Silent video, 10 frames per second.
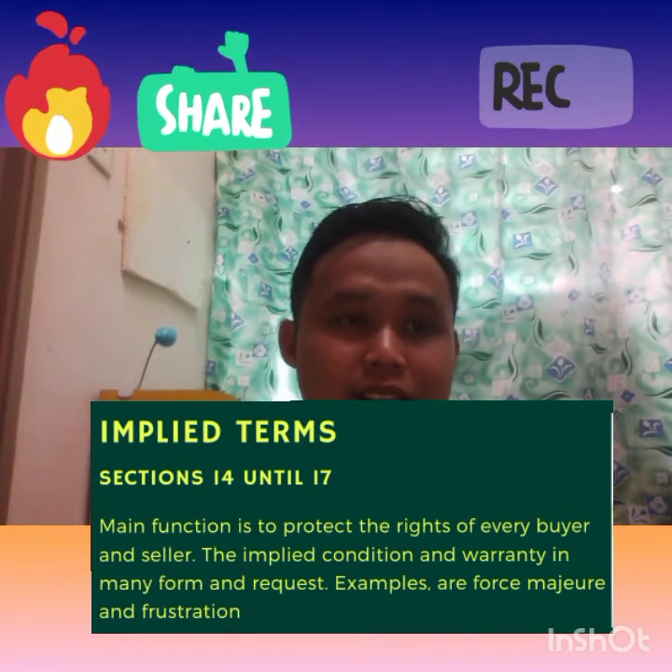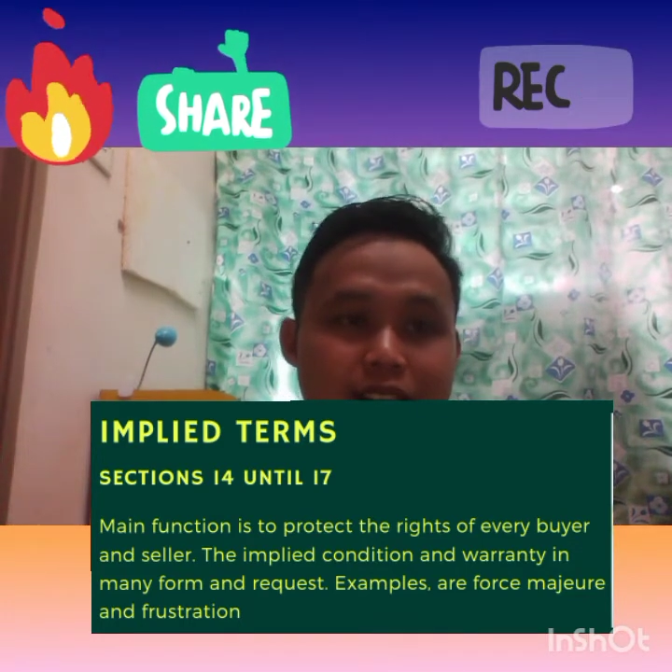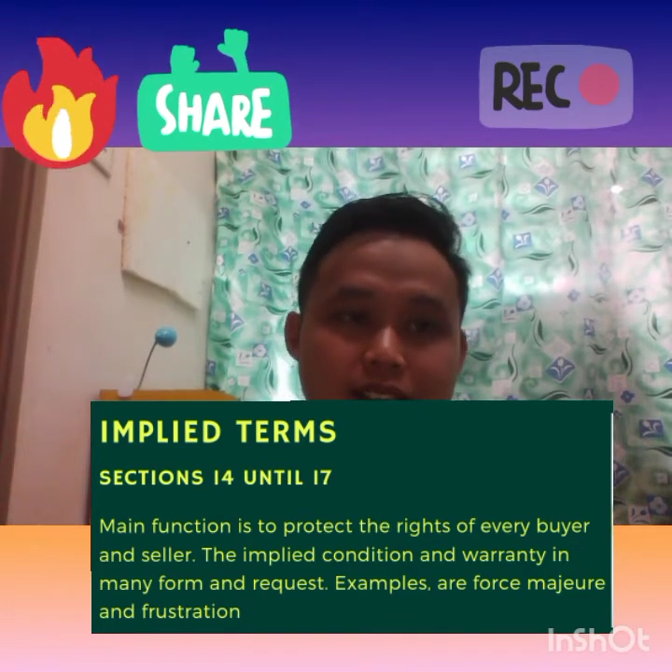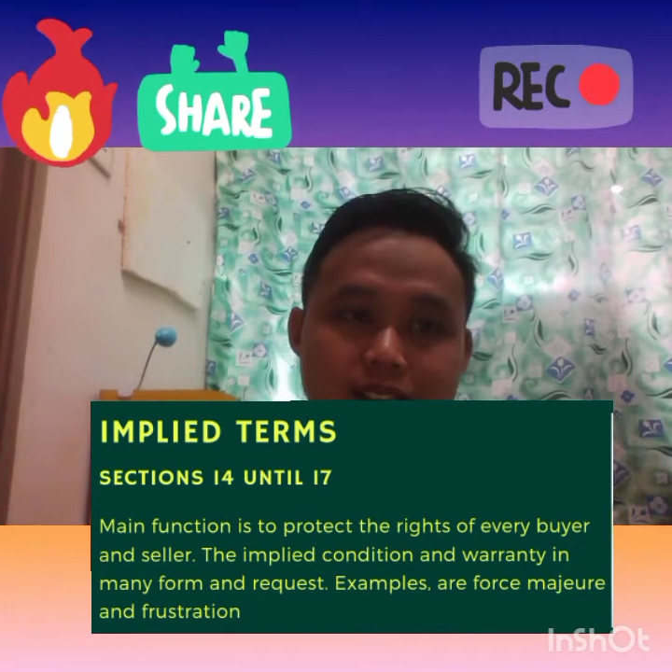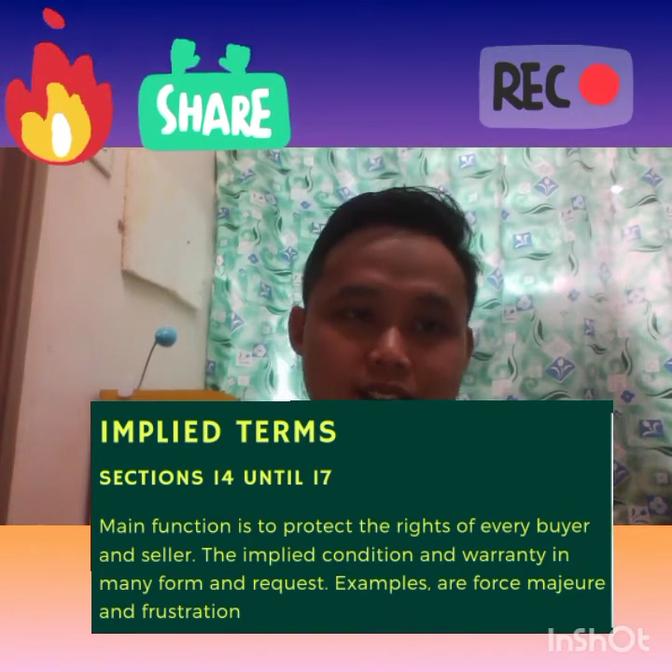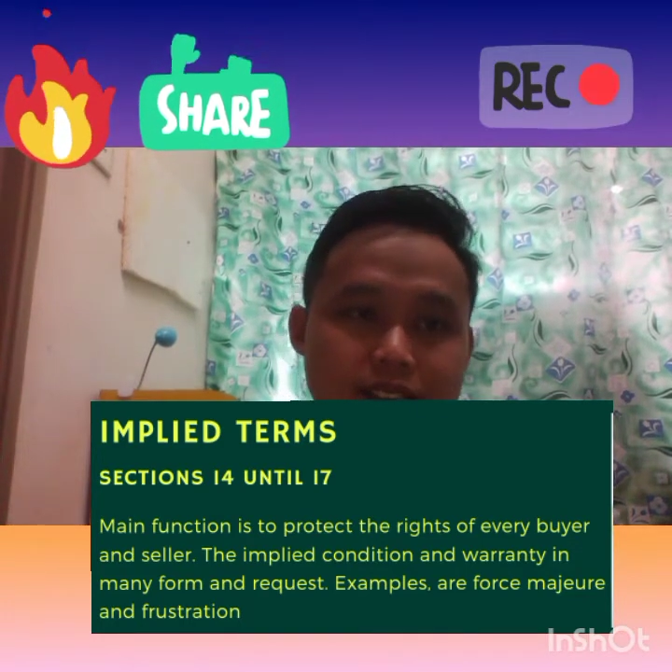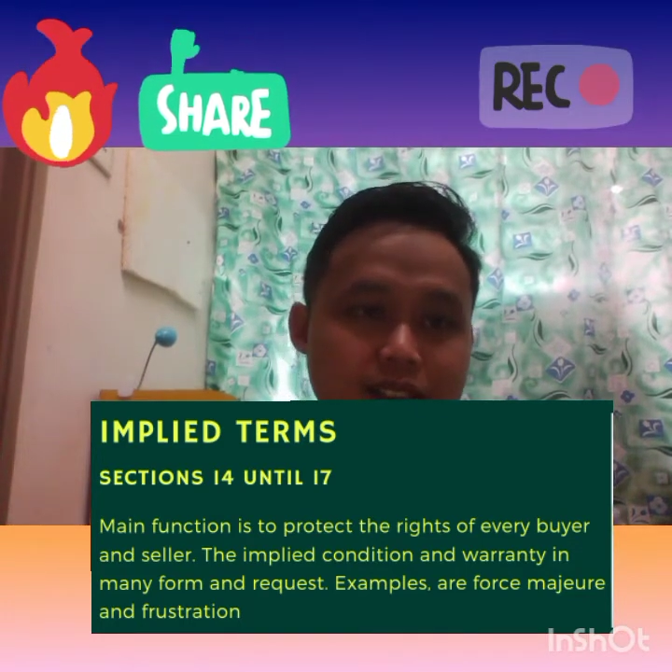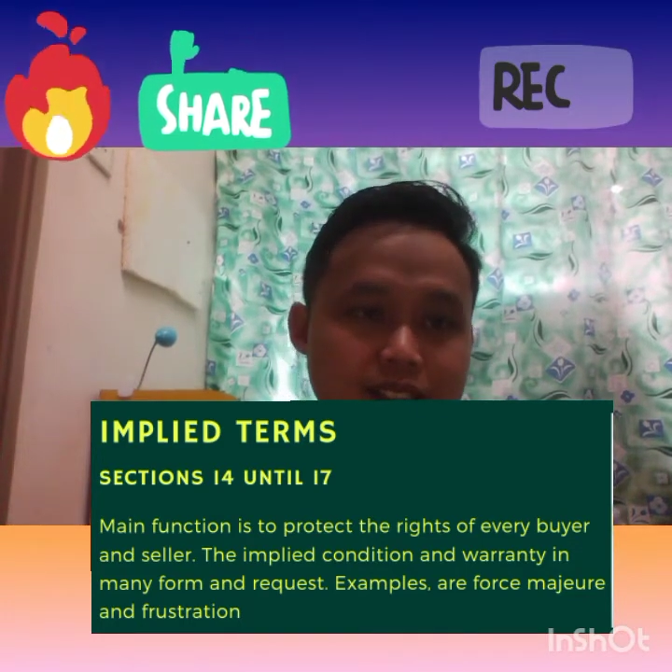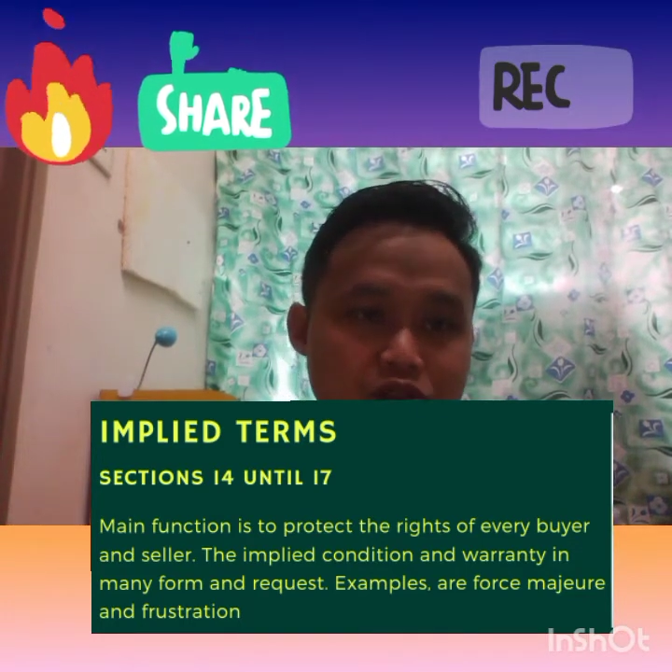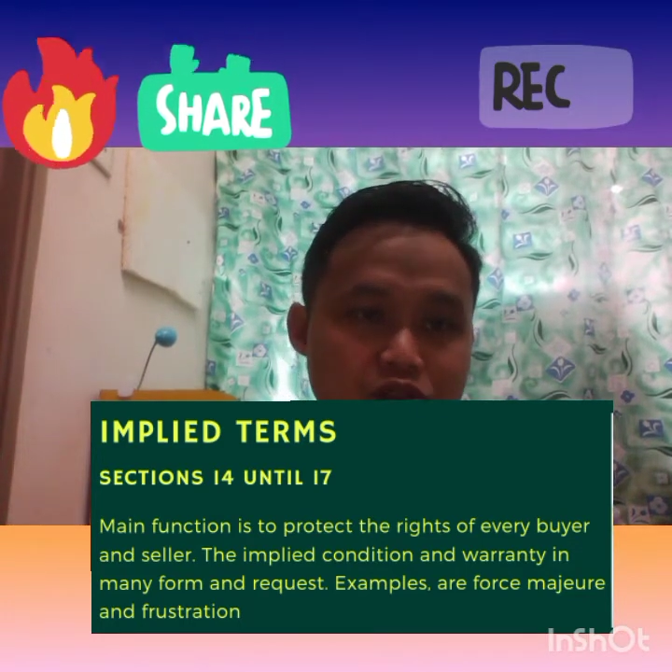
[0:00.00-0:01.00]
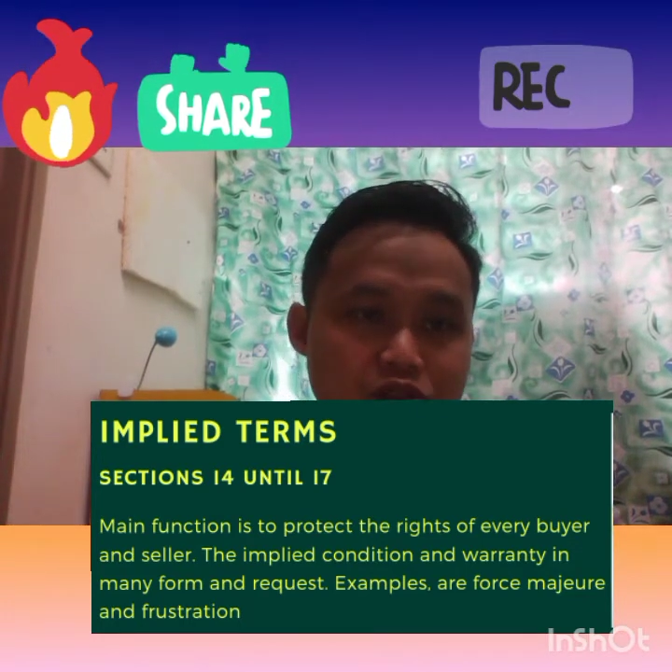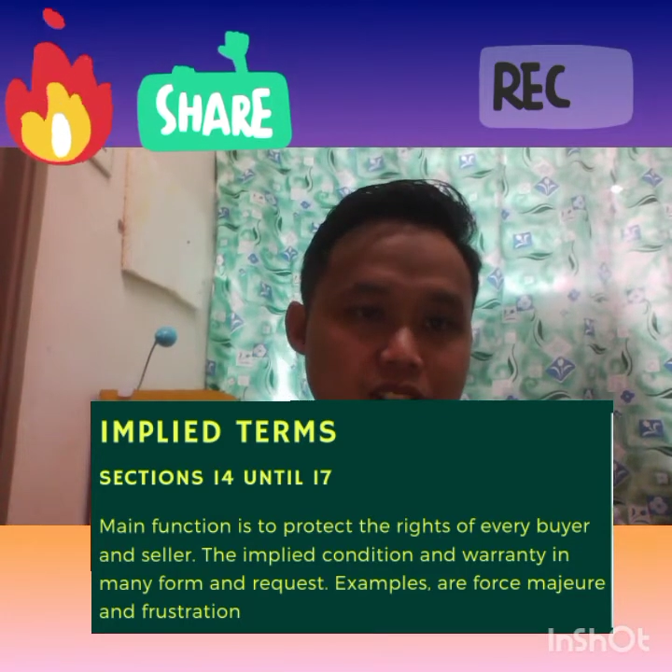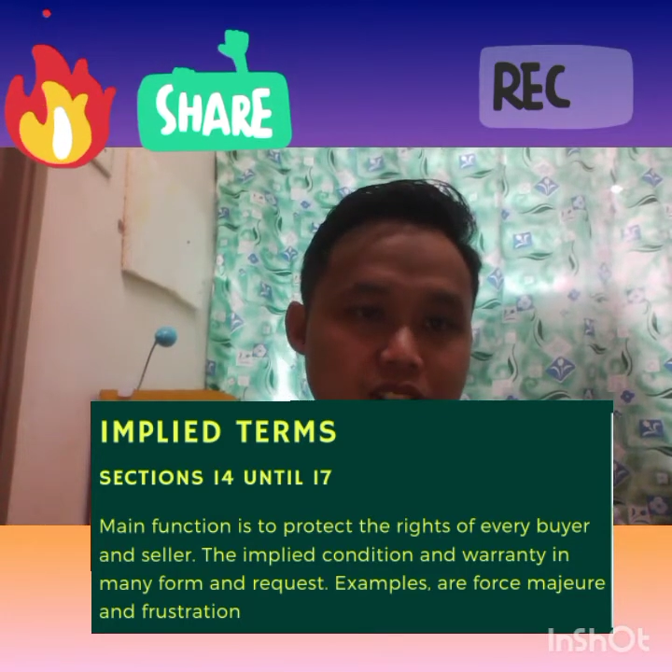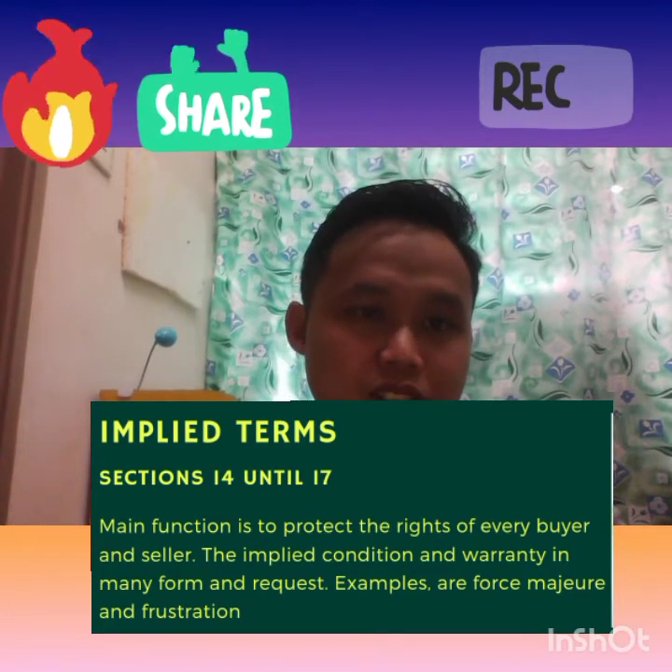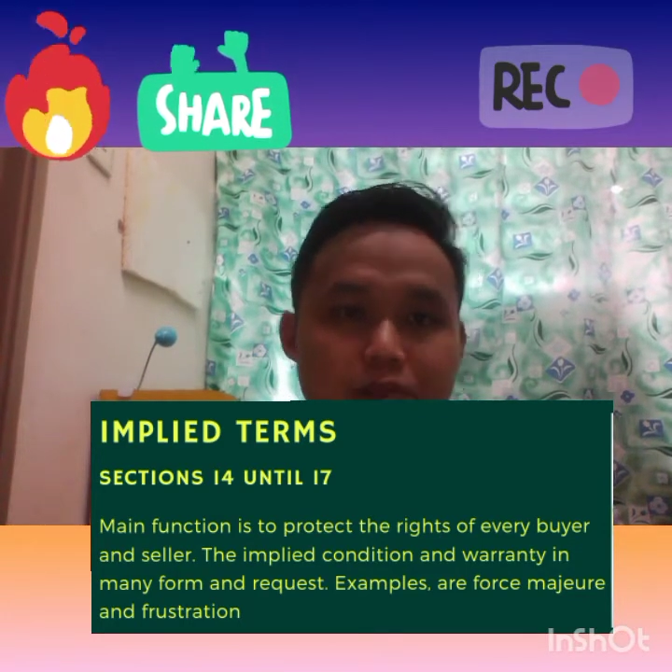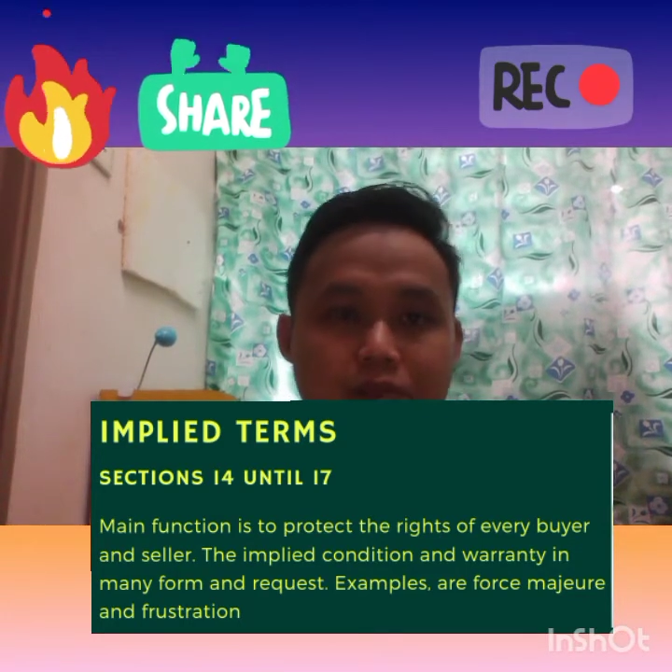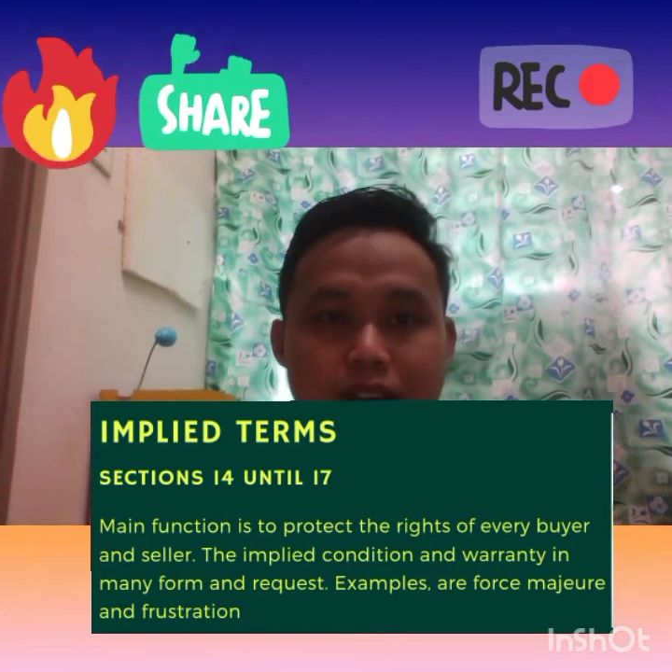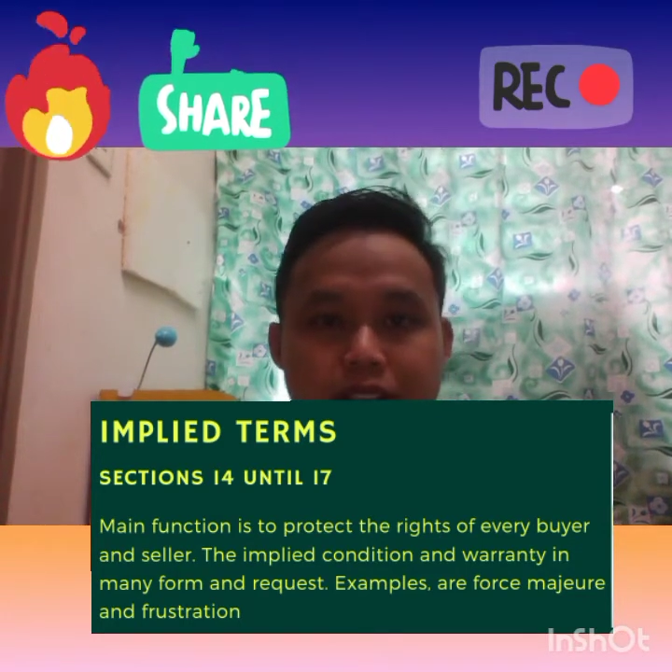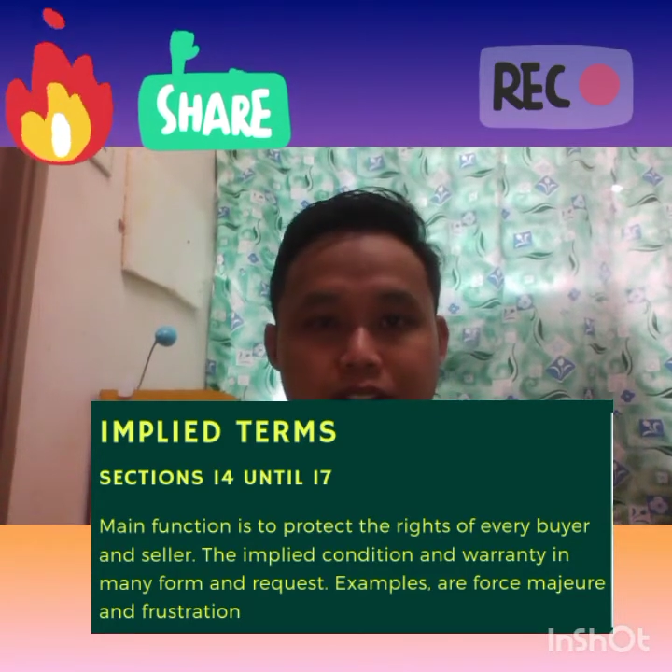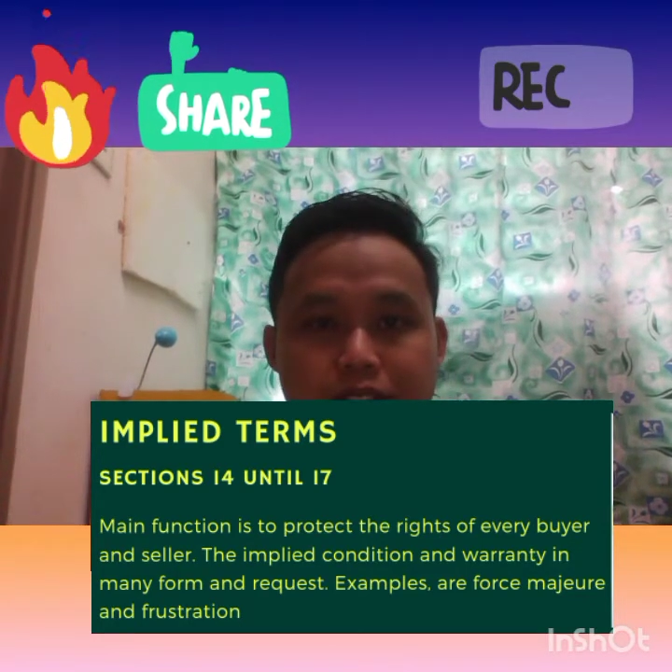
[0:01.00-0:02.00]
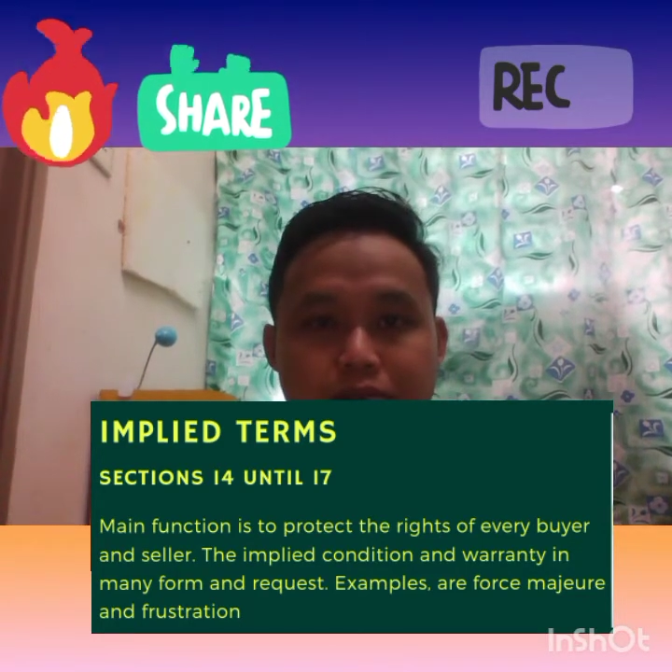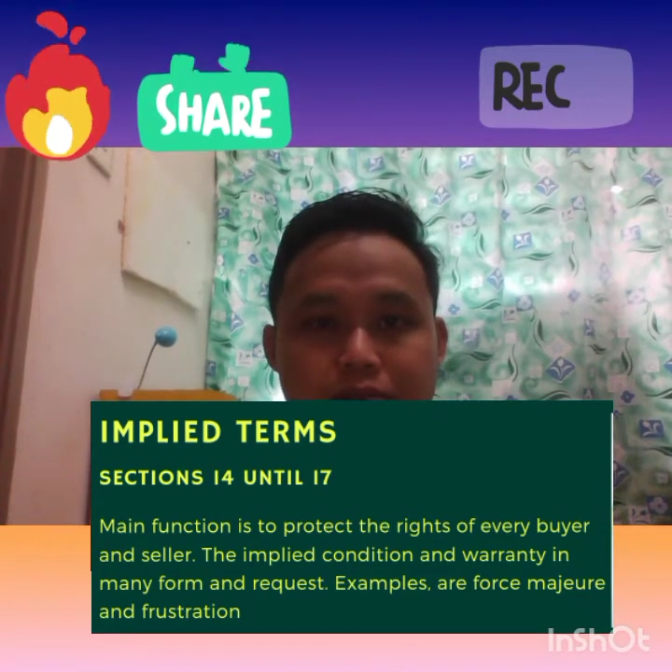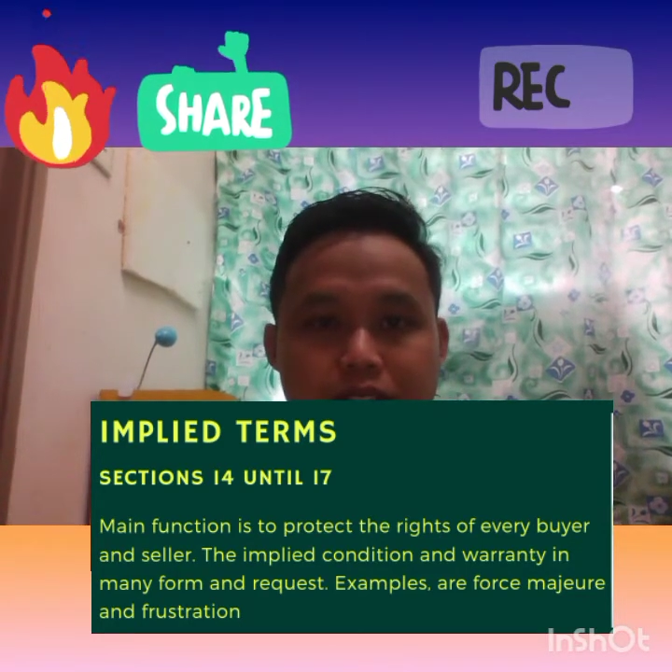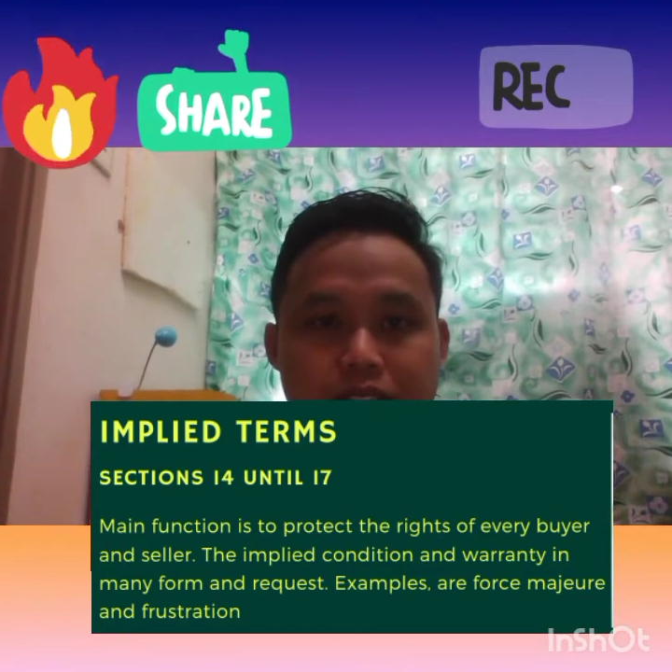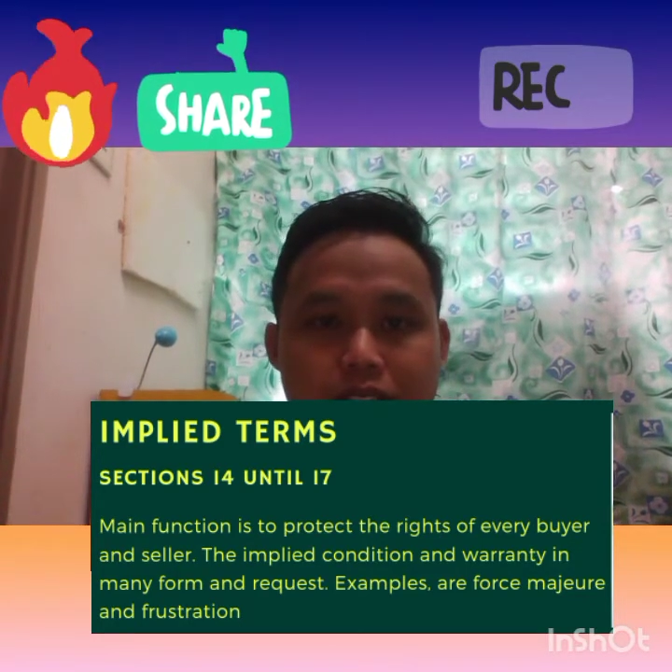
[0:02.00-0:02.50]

is the statutory of implied terms,